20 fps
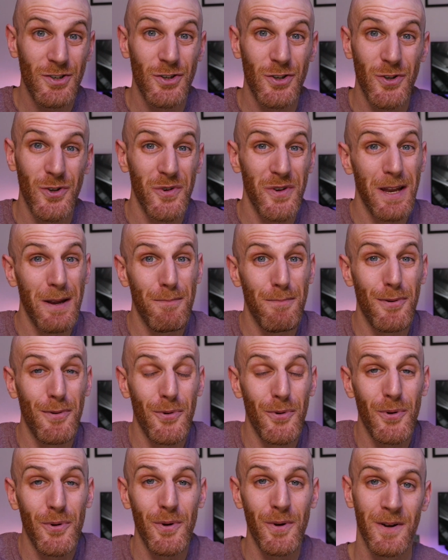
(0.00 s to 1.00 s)
je n'en ai
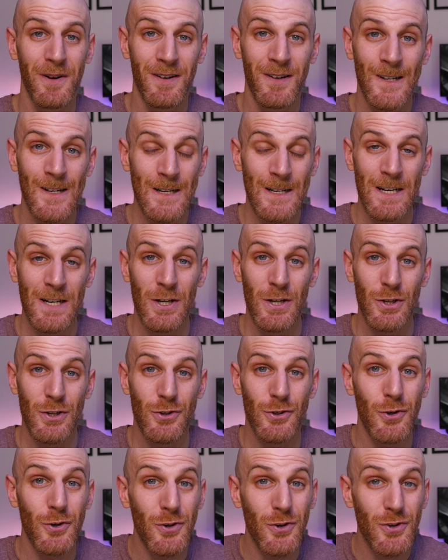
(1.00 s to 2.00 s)
plus.
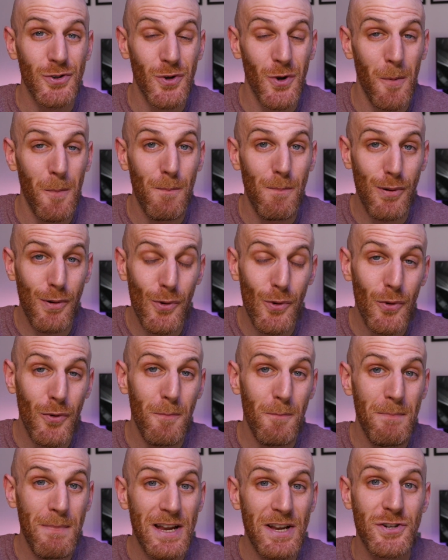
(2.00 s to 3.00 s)
Je ne sens plus
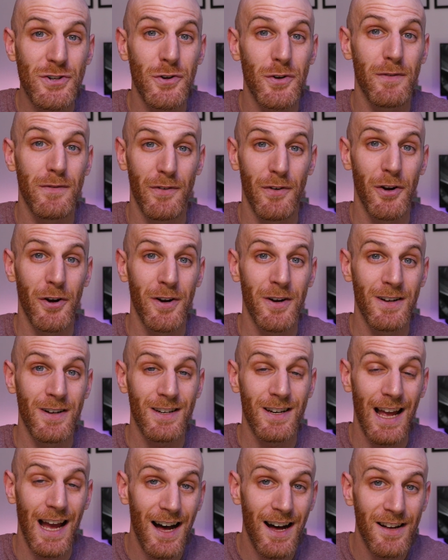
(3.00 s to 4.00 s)
mes cheveux,
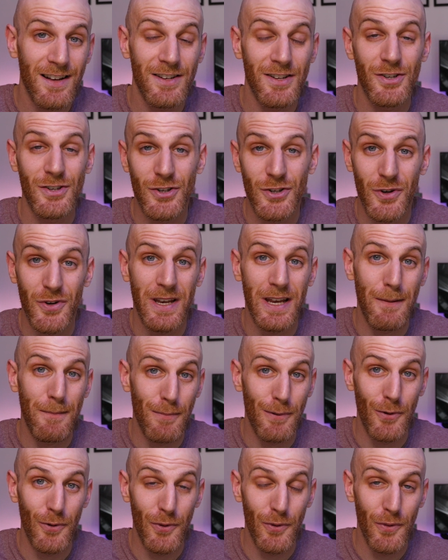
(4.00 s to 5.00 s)
car j'en ai
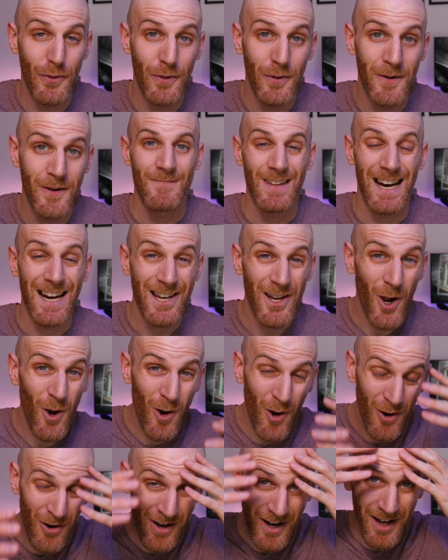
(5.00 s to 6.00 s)
plus. I no
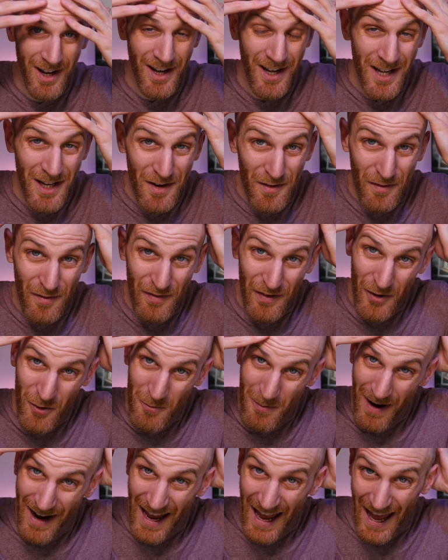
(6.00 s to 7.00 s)
longer feel
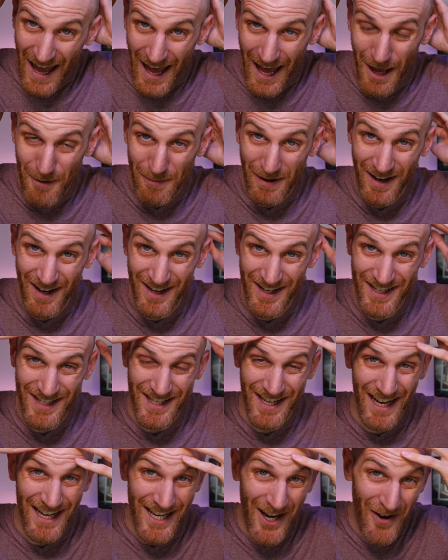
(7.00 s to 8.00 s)
my hair
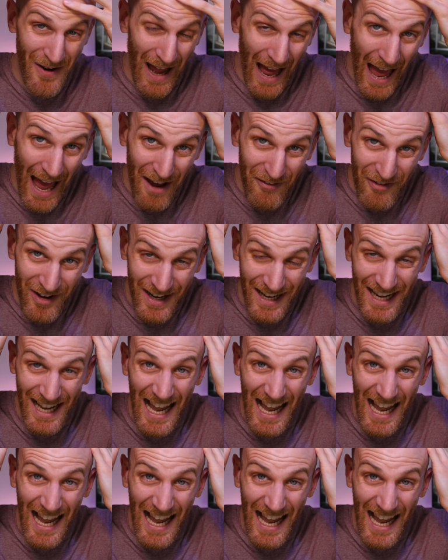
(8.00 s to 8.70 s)
because I don't have any